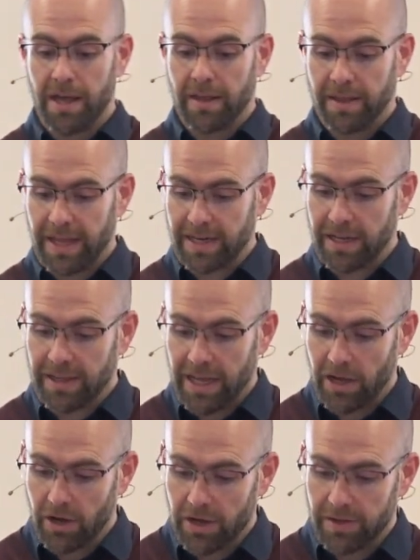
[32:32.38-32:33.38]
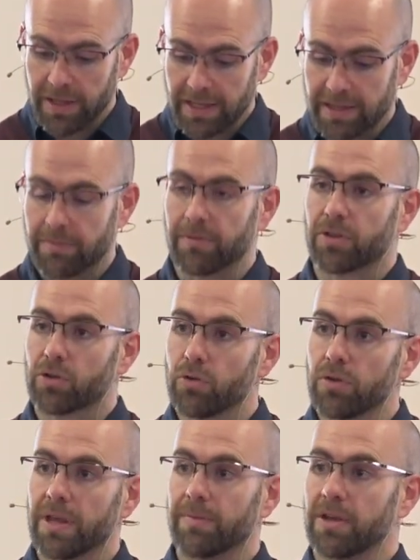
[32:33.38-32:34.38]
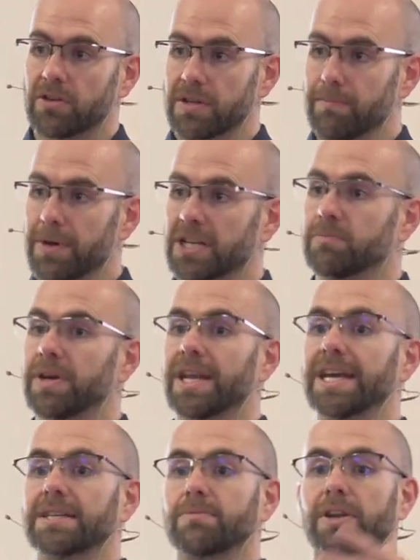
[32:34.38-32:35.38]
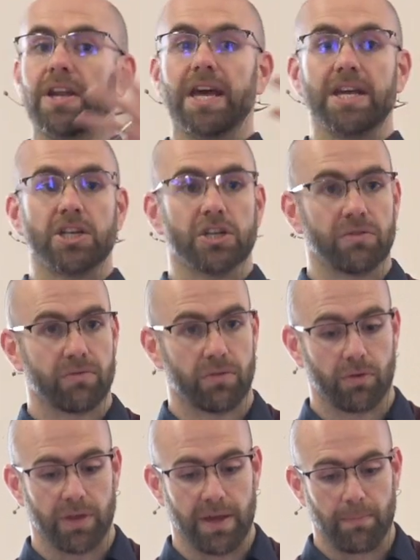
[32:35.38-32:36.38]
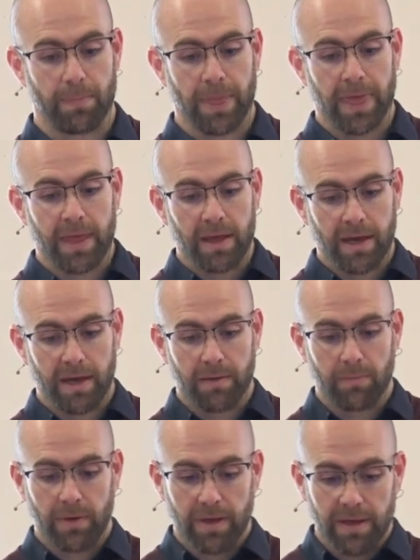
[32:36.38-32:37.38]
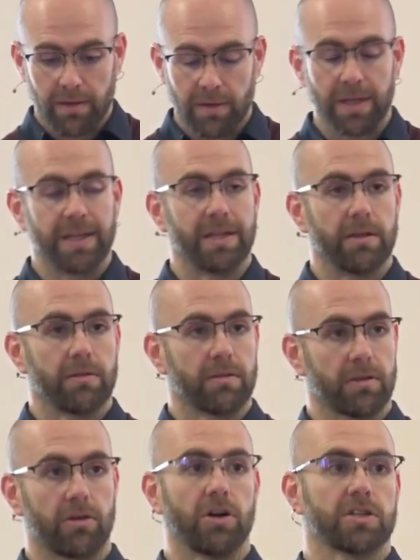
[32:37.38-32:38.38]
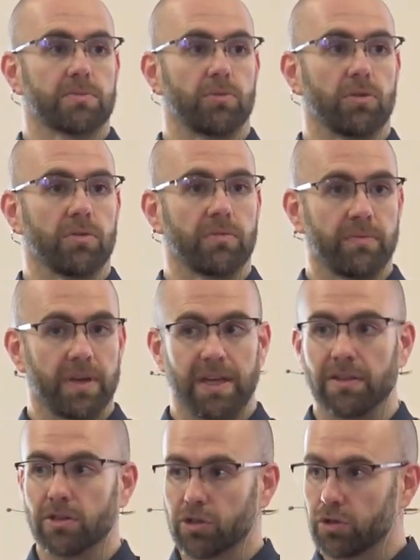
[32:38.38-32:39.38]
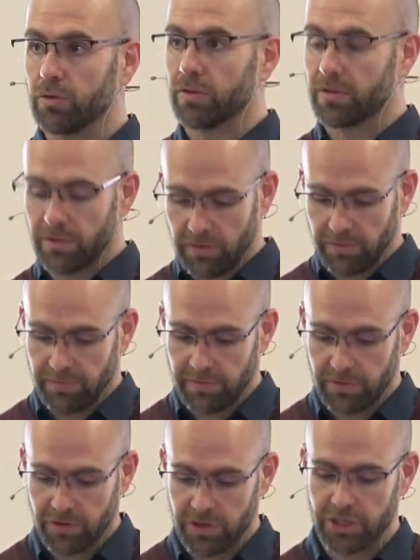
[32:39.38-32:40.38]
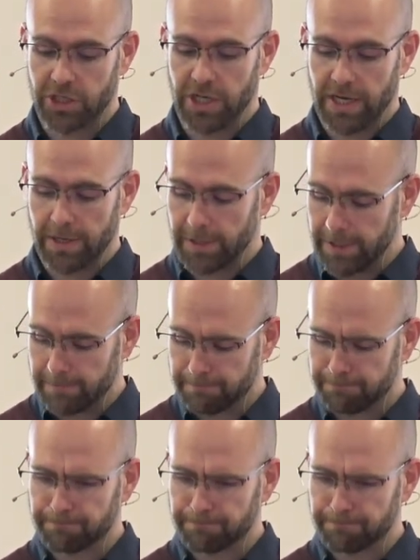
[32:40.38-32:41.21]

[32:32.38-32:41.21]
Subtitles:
that through them there is a much better explanation for them in the gospel, in the truth of Christianity.